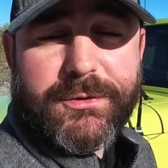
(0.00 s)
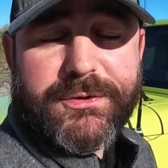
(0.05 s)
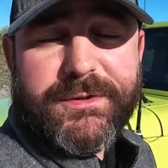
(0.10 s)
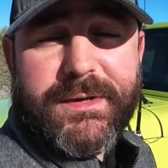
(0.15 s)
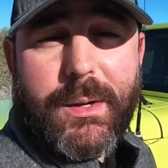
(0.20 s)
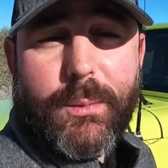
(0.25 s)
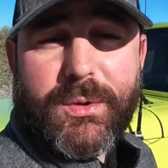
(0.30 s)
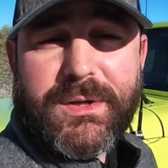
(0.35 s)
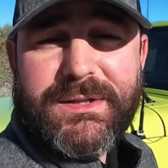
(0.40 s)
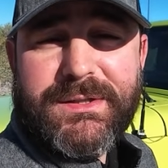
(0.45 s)

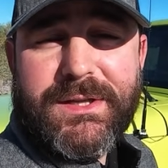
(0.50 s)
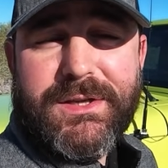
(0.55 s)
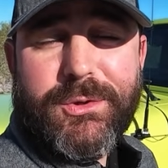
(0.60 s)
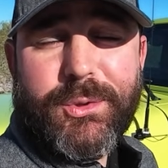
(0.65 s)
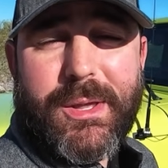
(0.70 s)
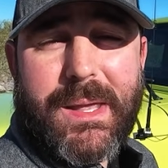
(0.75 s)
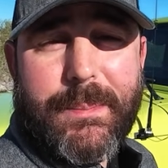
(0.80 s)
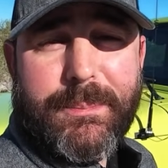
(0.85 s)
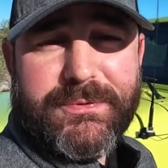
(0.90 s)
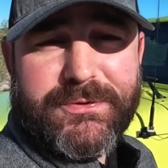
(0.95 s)
Today we're
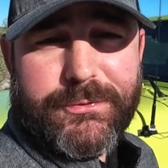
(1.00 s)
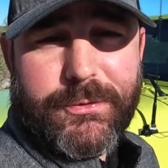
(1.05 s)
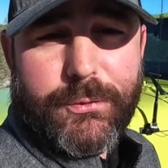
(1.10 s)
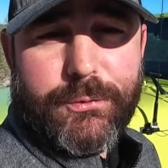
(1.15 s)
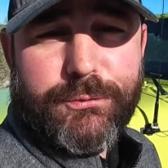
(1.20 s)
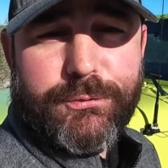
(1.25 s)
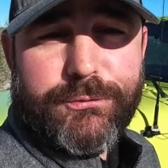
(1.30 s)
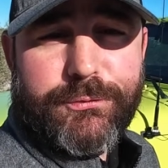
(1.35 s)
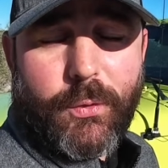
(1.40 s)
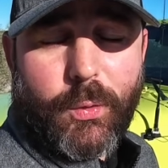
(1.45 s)
continuing
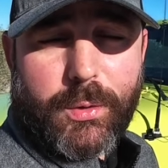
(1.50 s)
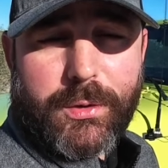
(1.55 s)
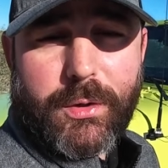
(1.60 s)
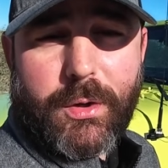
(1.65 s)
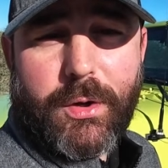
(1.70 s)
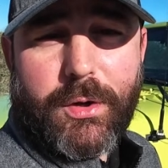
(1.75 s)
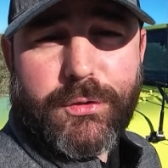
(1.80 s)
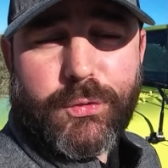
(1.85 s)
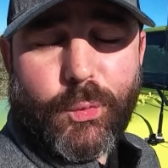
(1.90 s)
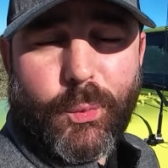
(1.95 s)
episode 4
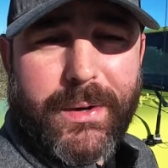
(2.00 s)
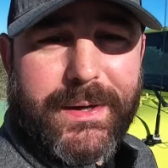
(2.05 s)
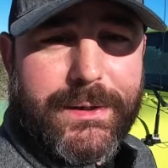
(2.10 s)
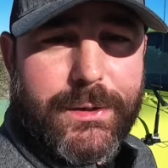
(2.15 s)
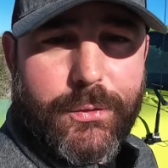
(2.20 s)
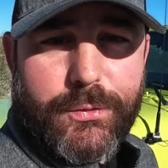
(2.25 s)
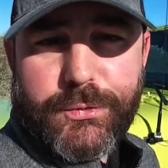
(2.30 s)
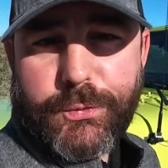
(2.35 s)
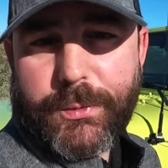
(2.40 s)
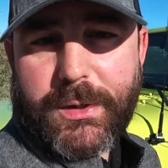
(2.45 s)
on
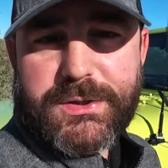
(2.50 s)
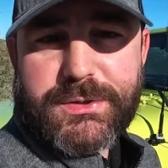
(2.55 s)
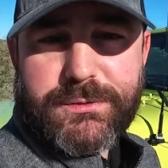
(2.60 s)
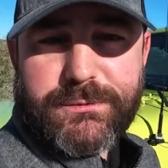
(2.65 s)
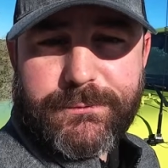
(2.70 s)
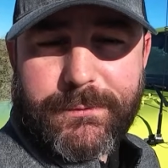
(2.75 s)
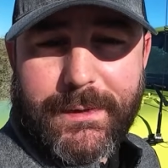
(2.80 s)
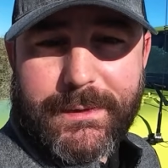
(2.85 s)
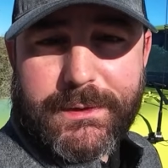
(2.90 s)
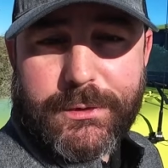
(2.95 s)
radio direction
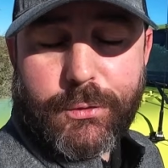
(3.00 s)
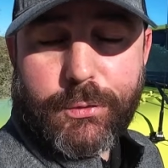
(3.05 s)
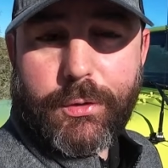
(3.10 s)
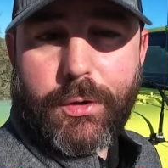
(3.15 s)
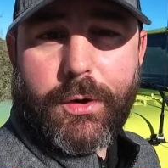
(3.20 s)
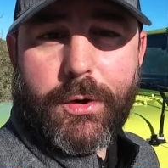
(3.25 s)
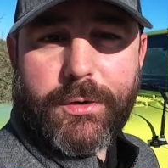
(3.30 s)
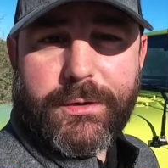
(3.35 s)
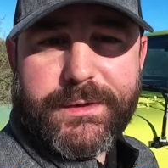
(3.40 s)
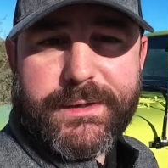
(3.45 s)
finding, or
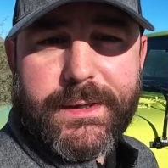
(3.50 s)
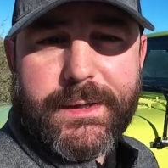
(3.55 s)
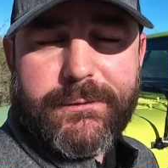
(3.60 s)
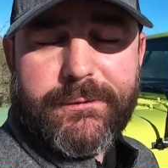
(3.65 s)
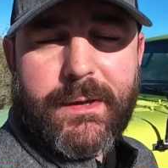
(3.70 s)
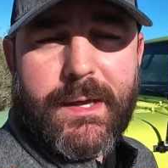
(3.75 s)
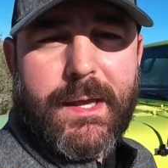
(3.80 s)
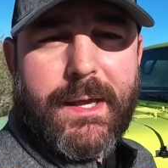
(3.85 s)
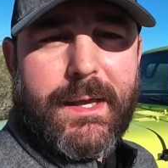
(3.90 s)
RDF,